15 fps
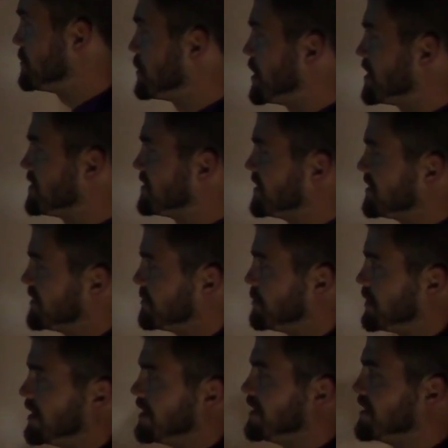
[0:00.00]
process,
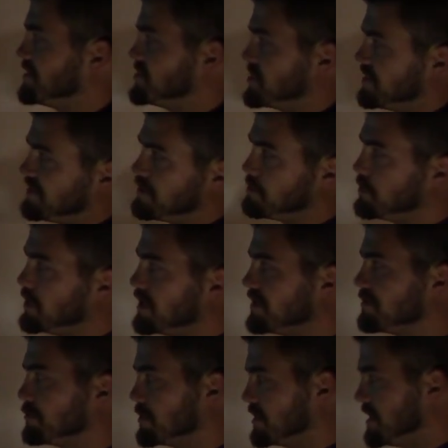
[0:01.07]
but it just simply
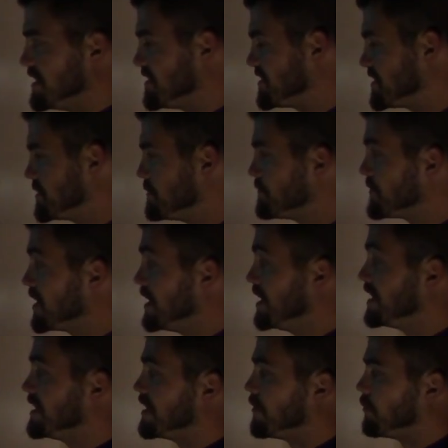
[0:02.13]
is released.
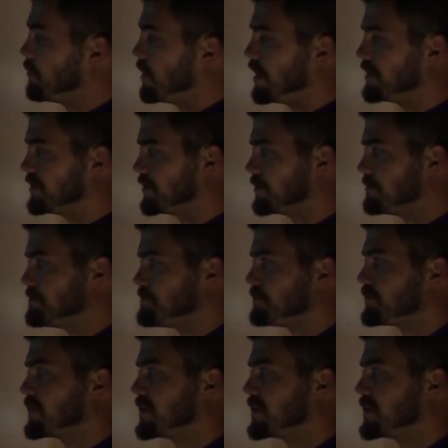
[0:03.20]
Now water